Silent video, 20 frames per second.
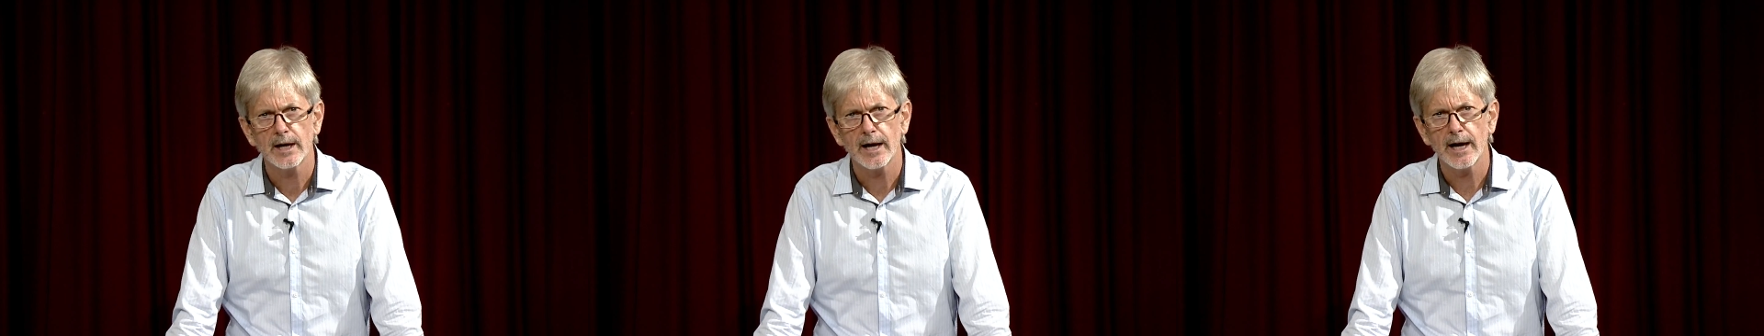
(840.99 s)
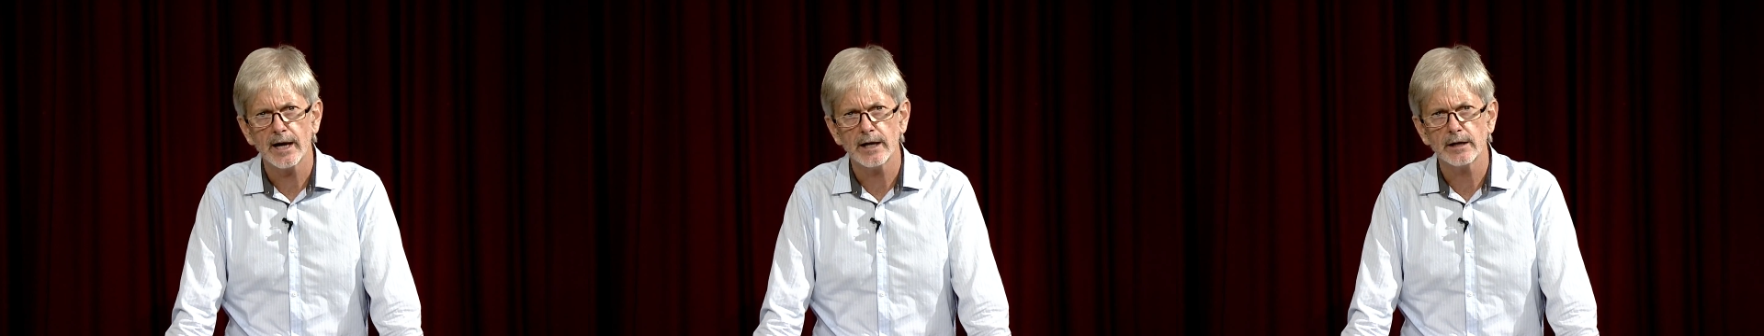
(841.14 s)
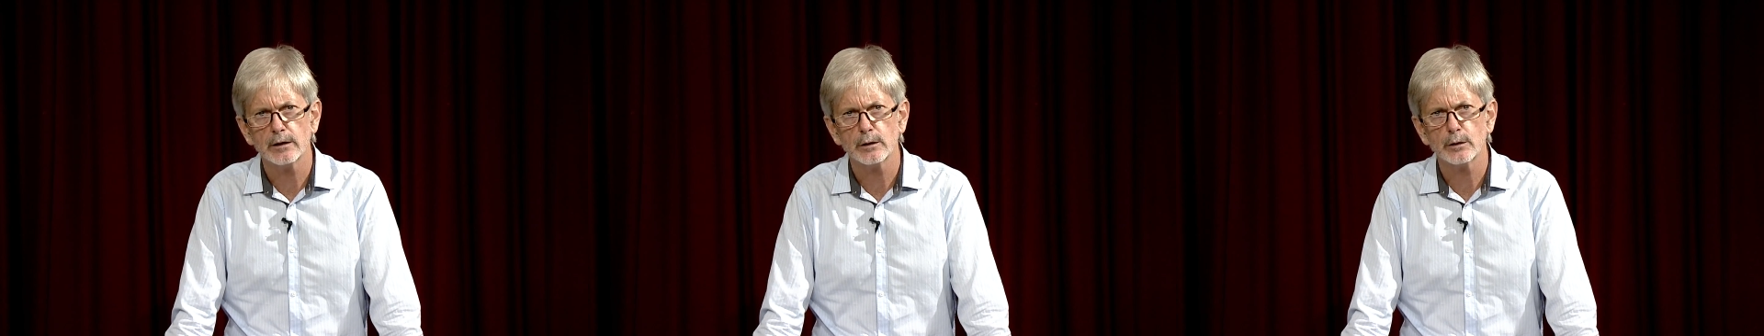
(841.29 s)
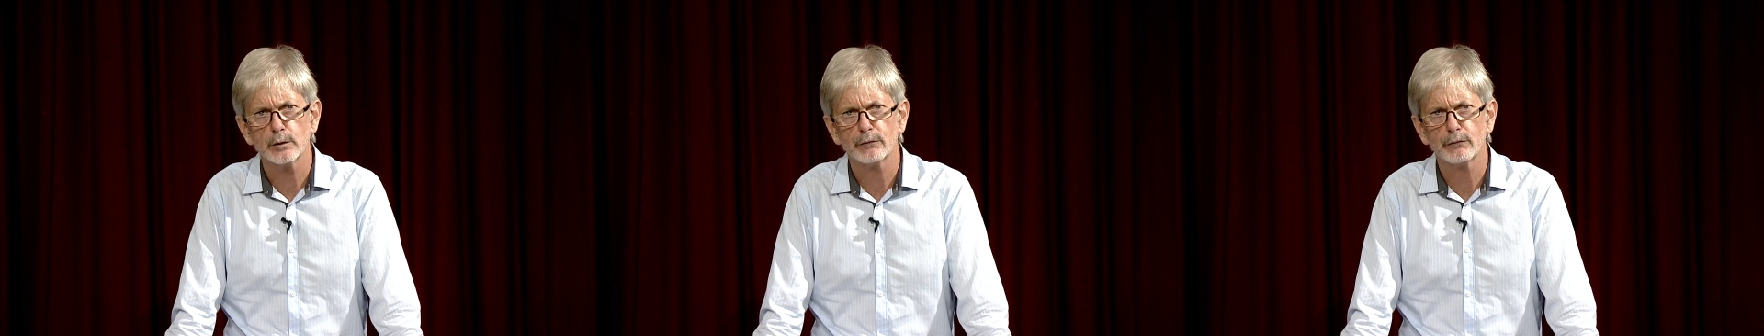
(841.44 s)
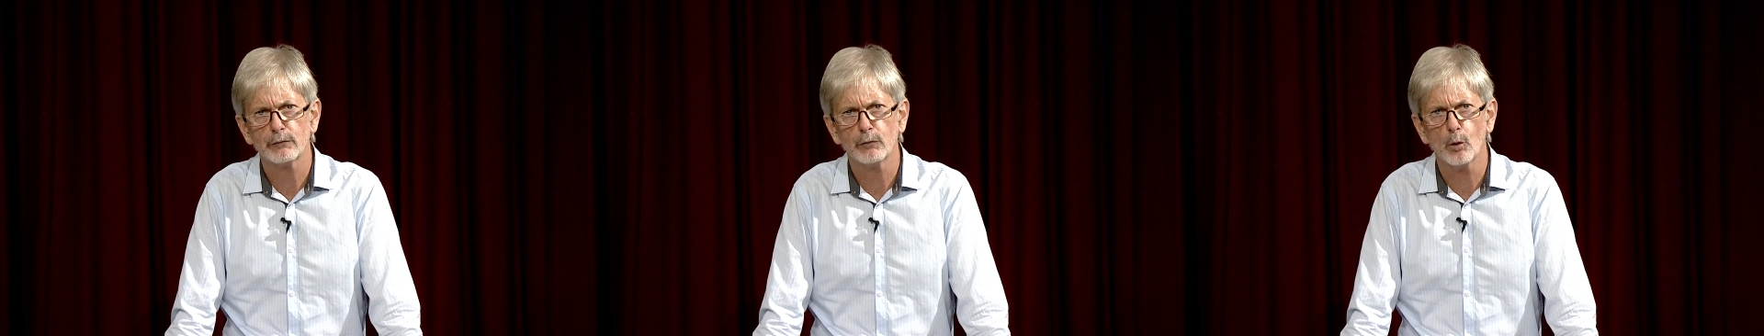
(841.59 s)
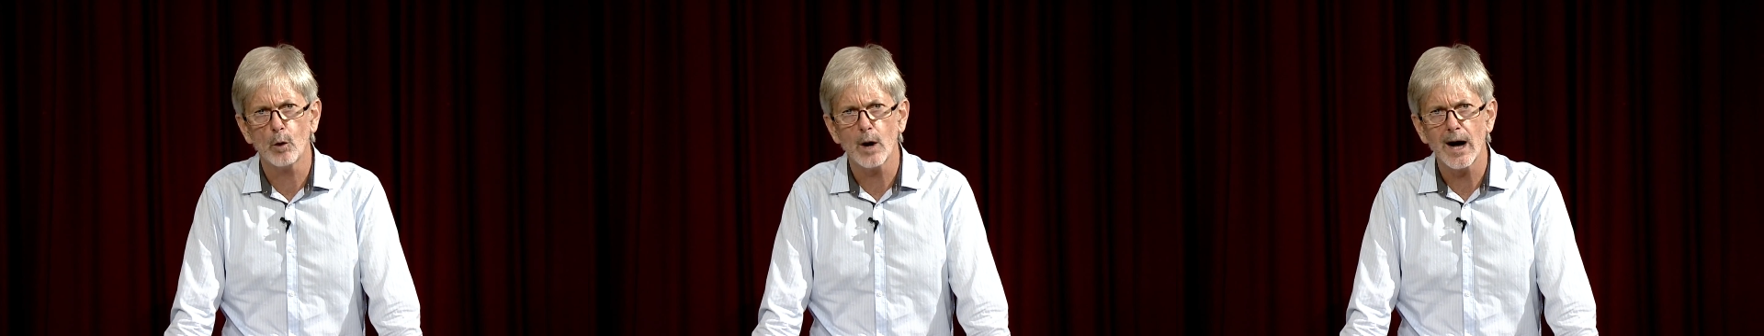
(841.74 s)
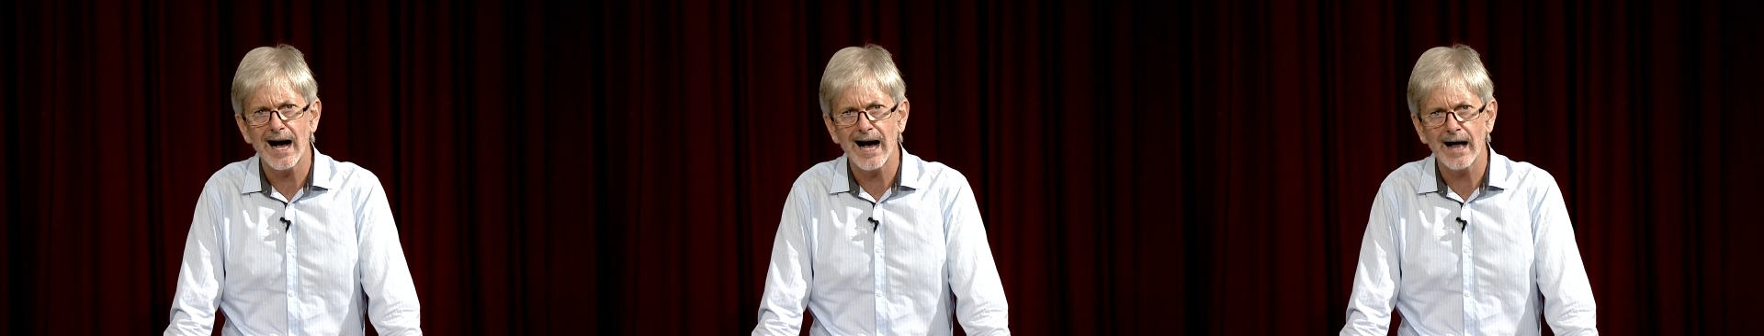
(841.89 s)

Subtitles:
and for